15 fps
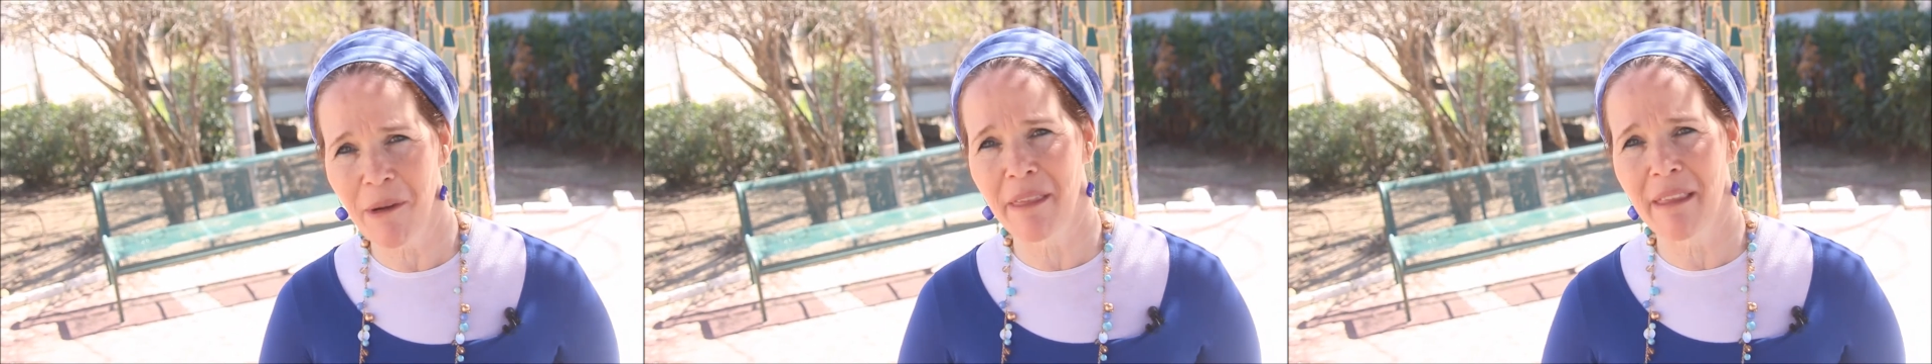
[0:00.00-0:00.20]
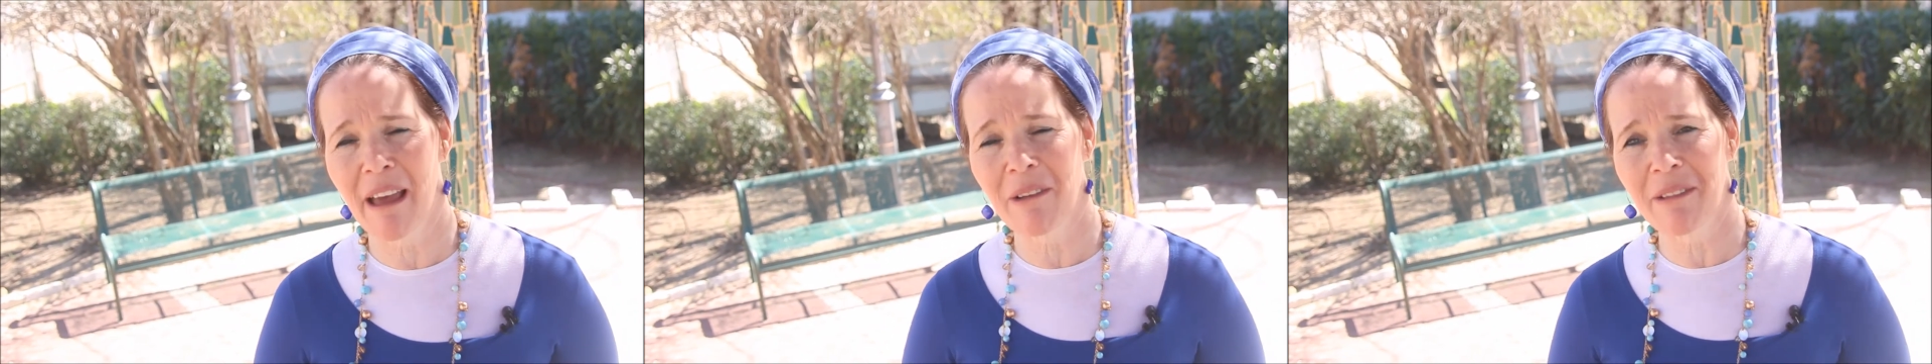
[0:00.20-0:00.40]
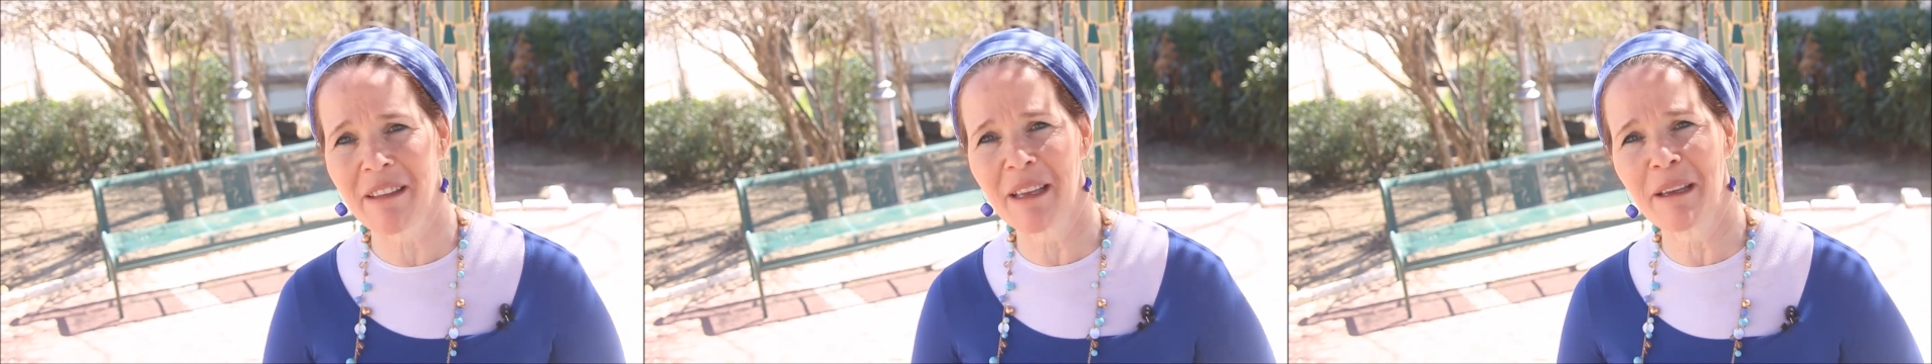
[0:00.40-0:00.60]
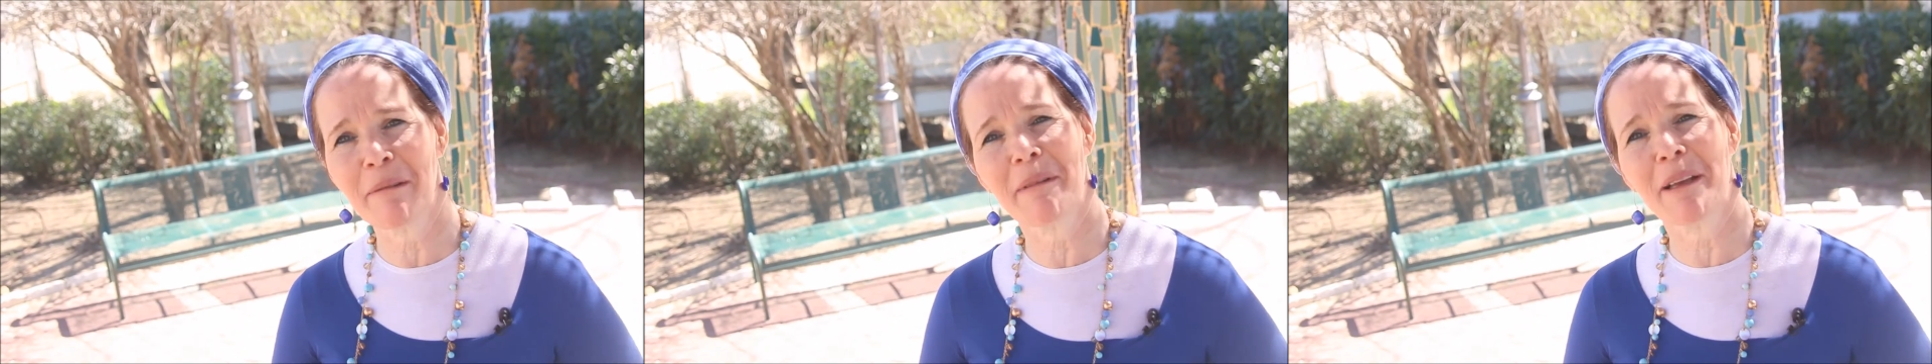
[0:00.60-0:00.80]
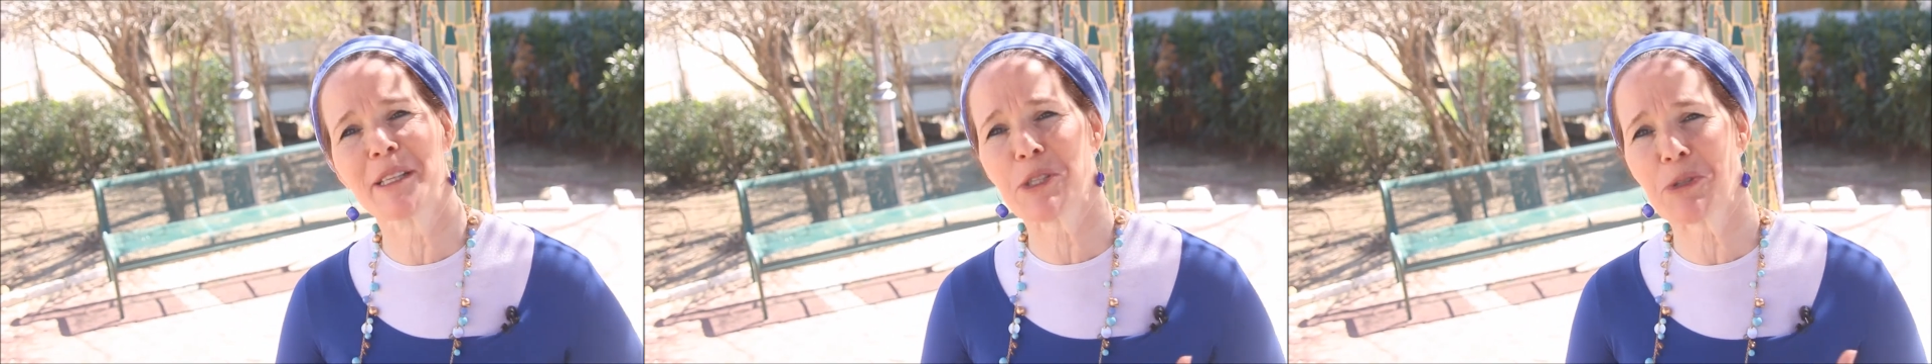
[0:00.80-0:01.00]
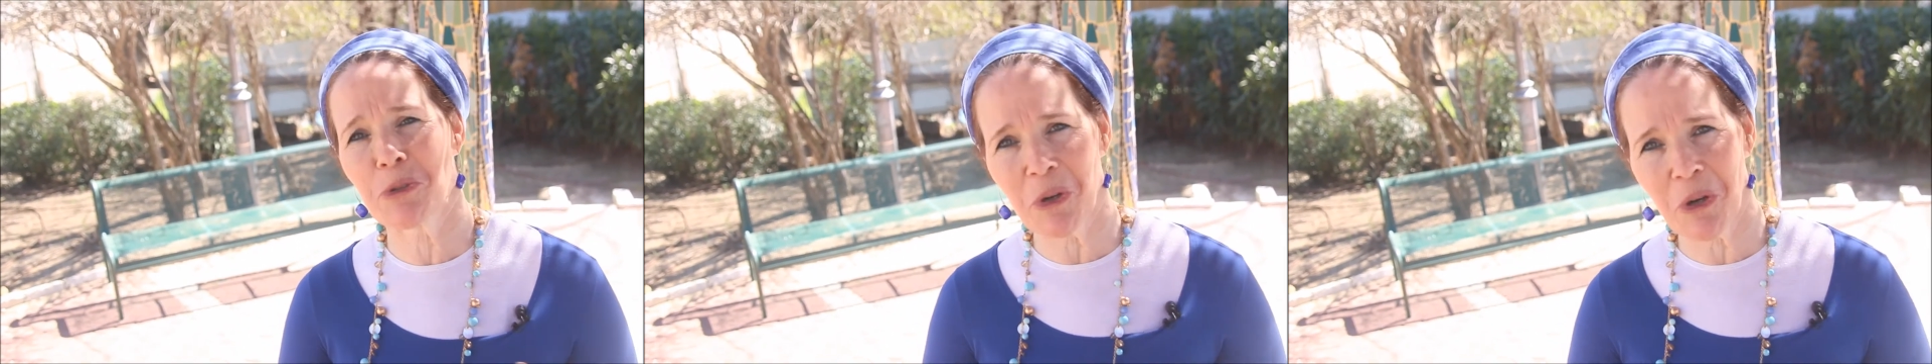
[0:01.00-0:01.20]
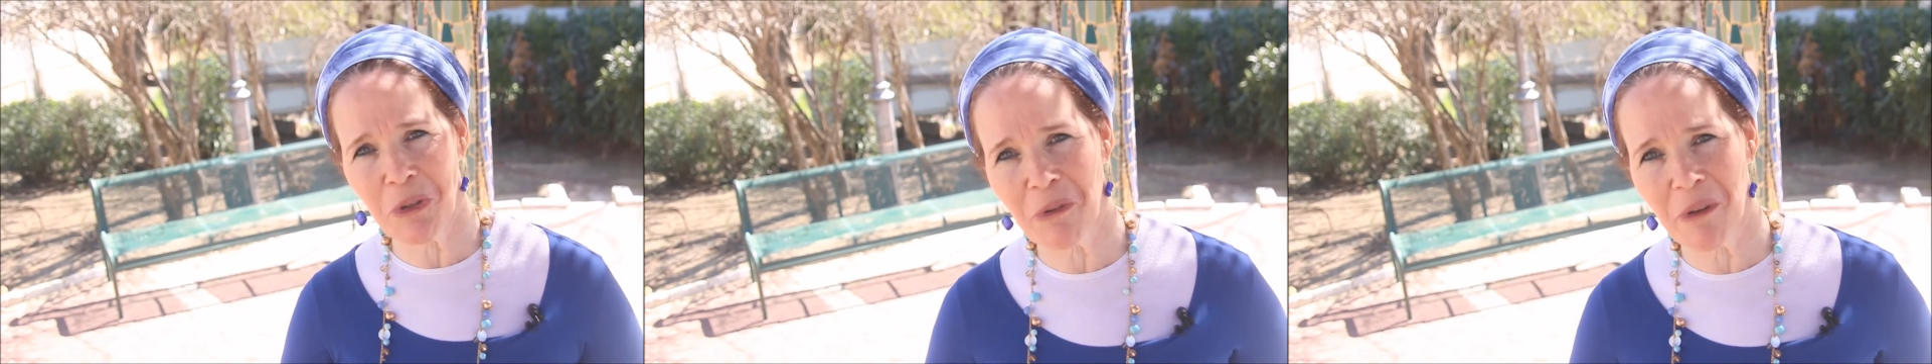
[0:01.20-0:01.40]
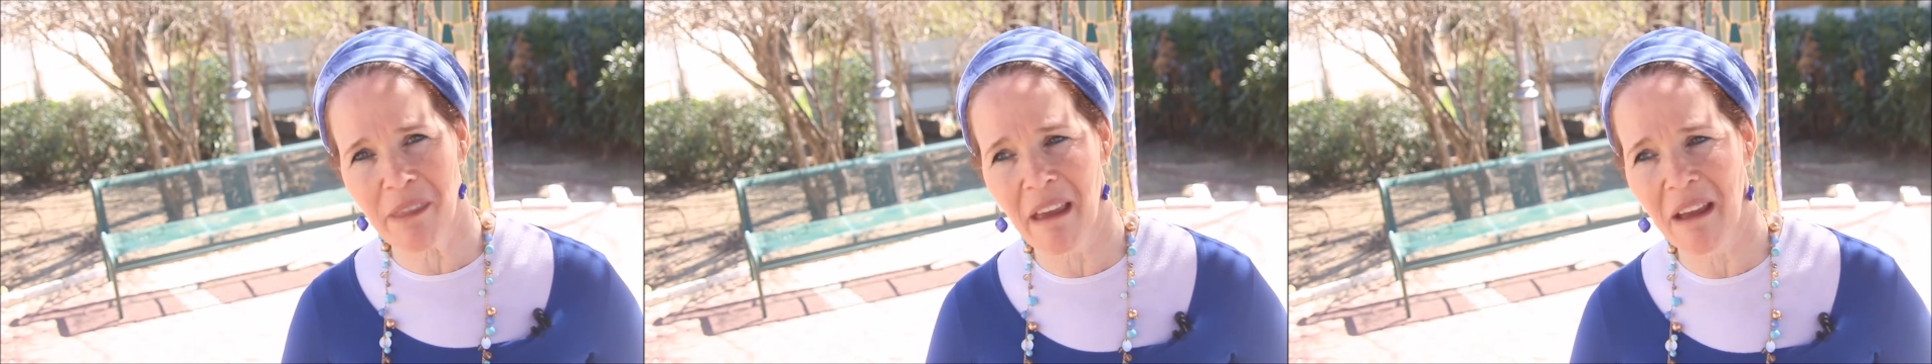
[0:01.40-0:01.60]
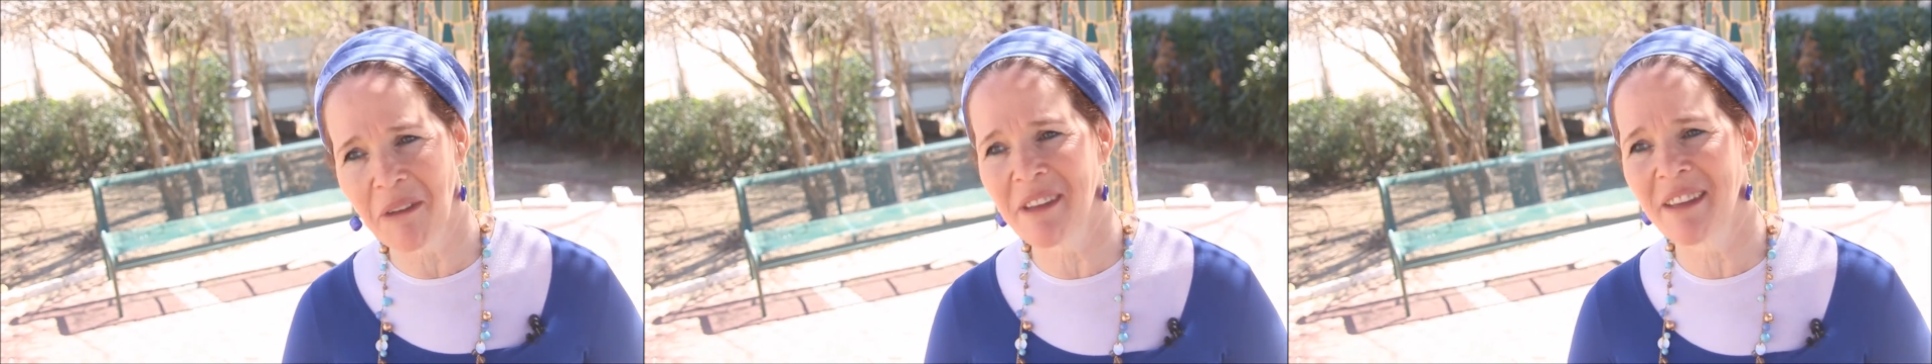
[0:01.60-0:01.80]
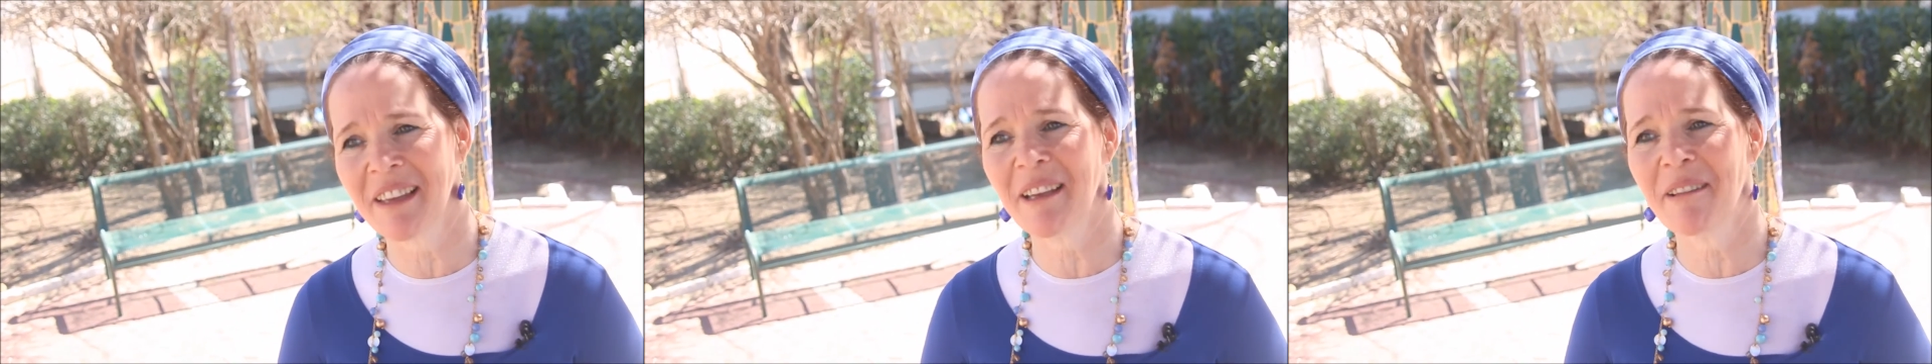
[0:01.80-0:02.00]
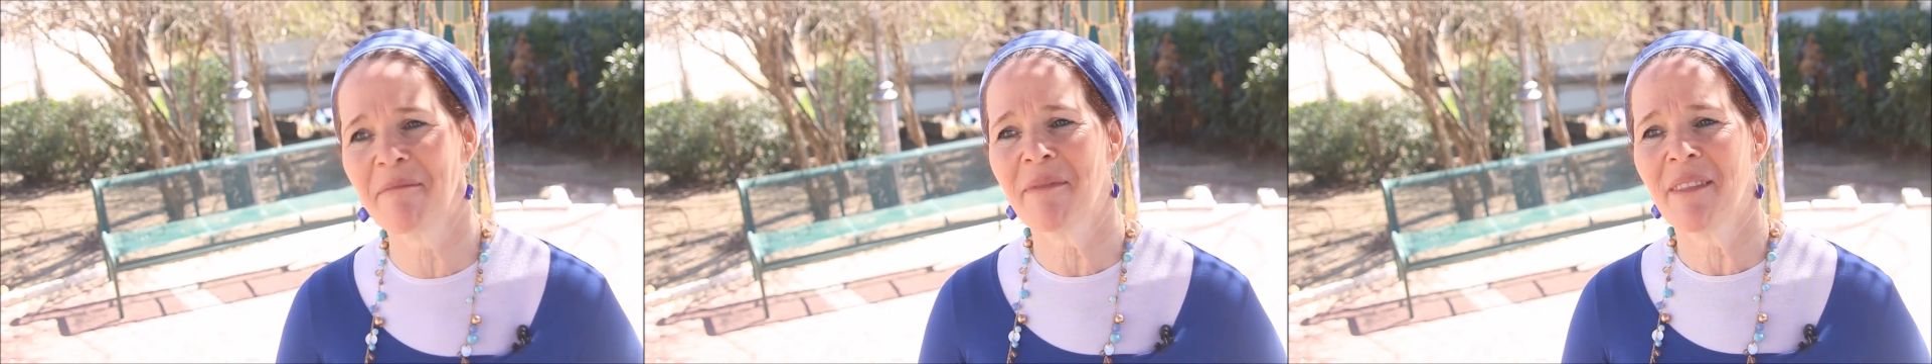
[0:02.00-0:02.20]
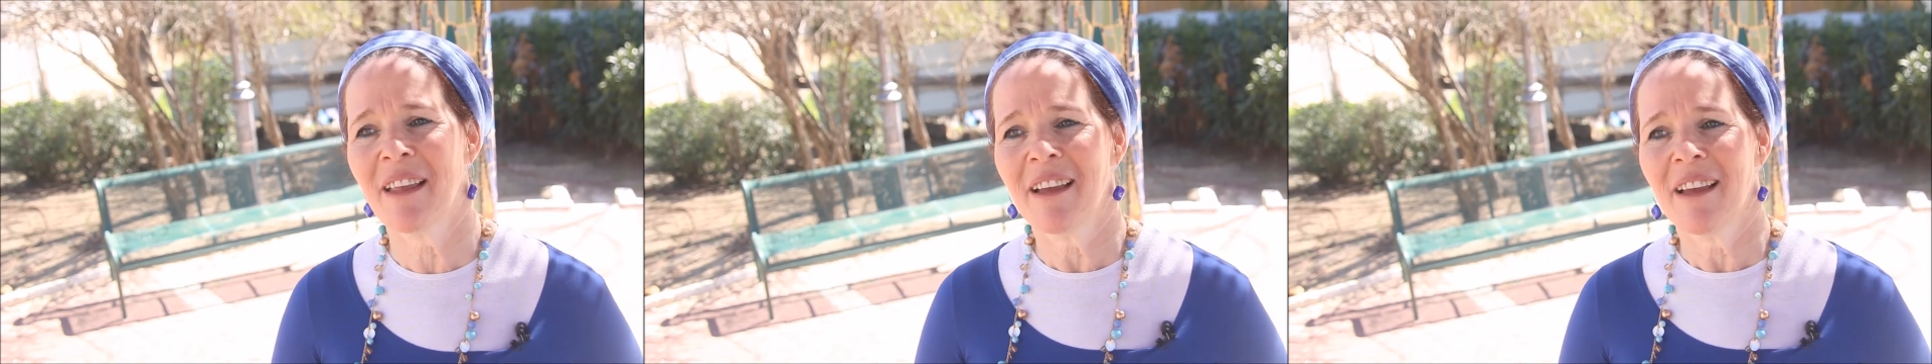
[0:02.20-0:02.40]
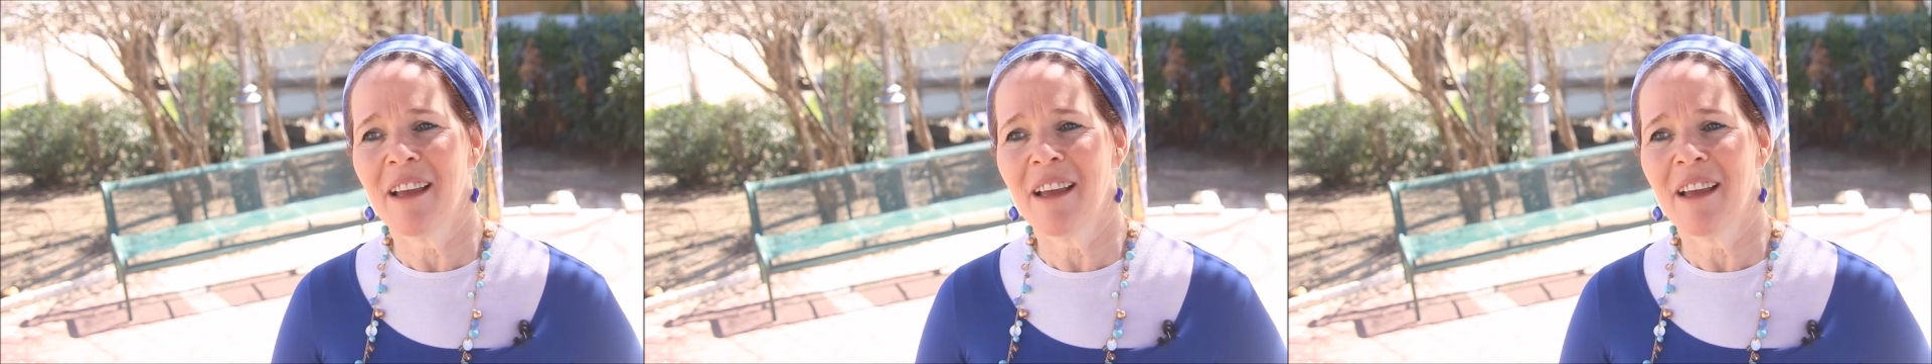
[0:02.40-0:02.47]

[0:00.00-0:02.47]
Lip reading: without him and Sukkot without him,